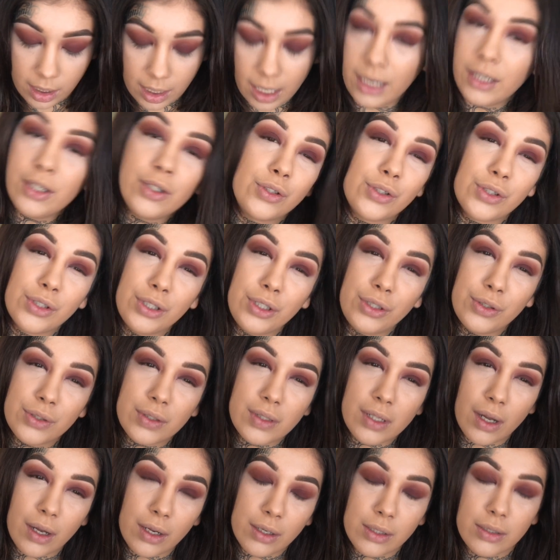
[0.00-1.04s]
I usually use
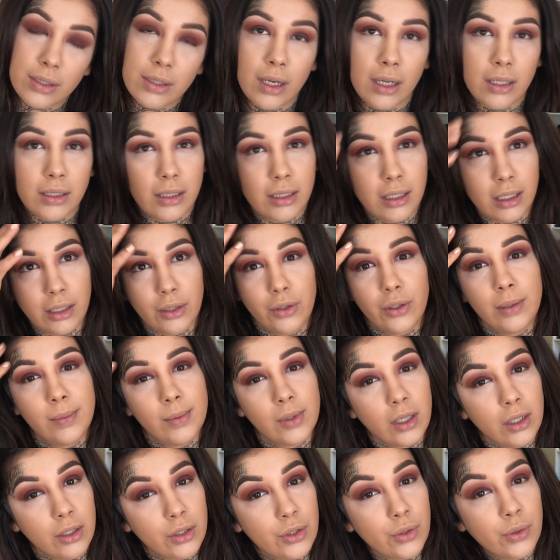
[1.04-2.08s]
the Anastasia Cream
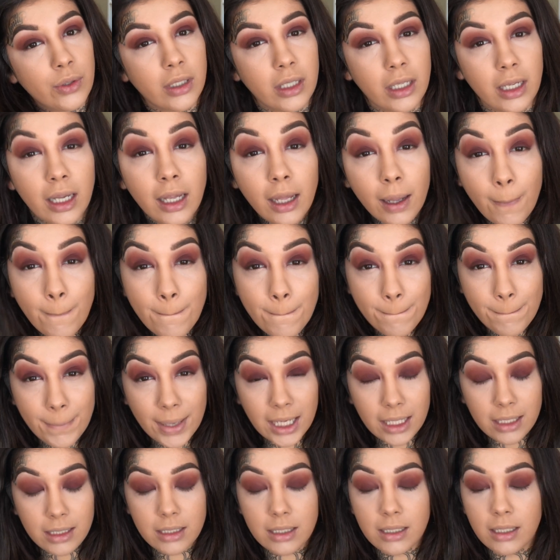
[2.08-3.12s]
Contour Kit,
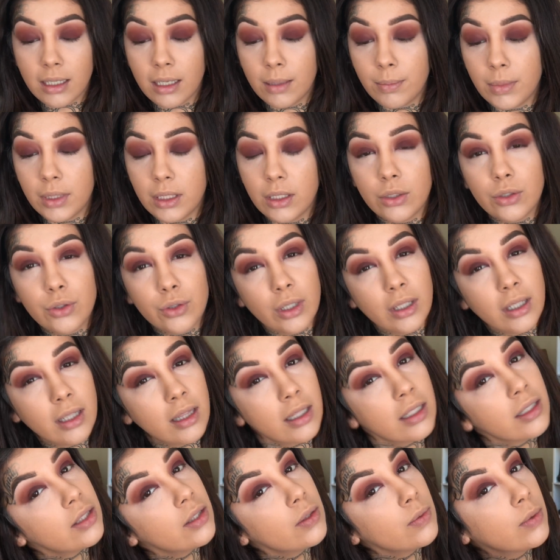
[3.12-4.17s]
but I'm gonna try
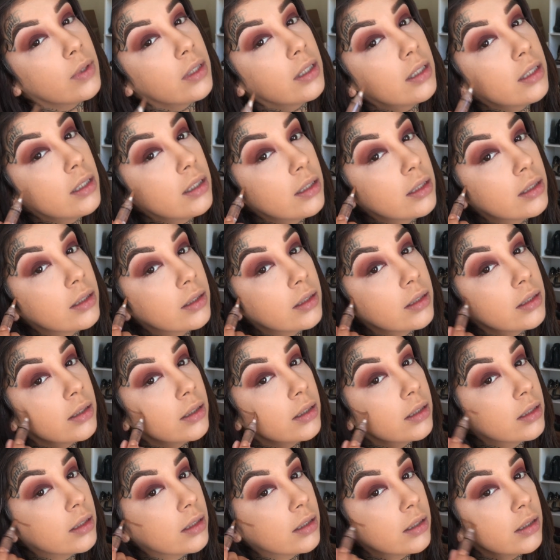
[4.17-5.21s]
this one.
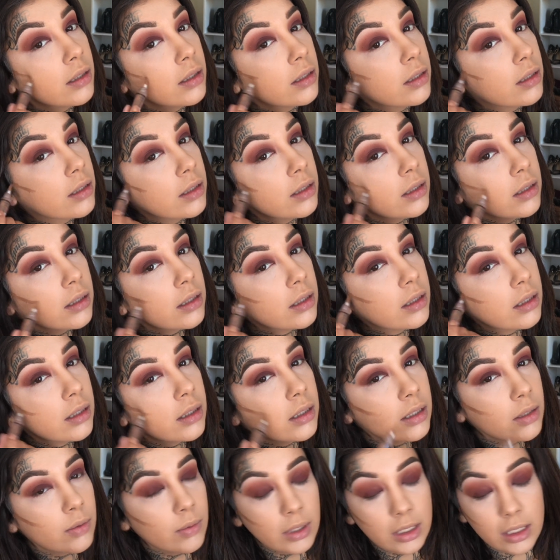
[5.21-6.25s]
And
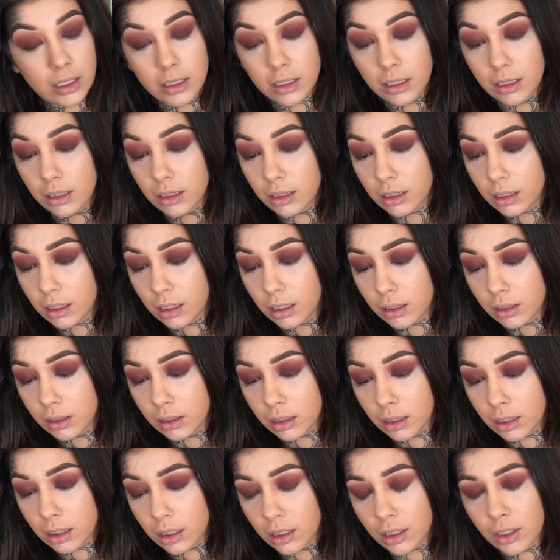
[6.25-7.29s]
this one is in the
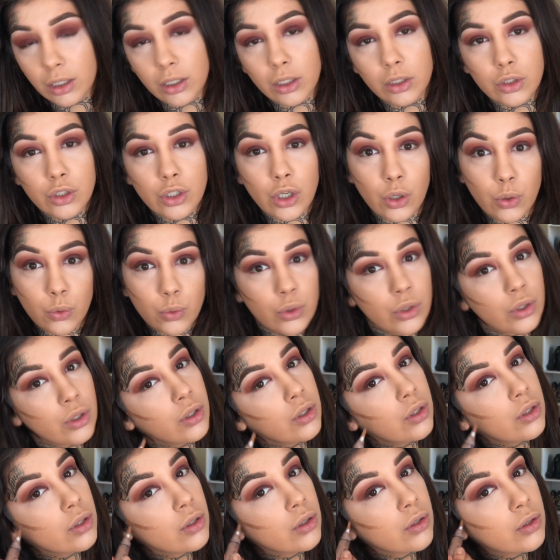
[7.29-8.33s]
color
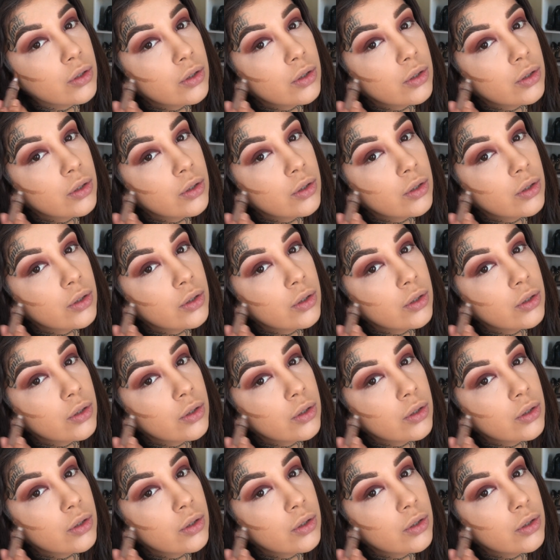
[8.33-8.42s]
Toast.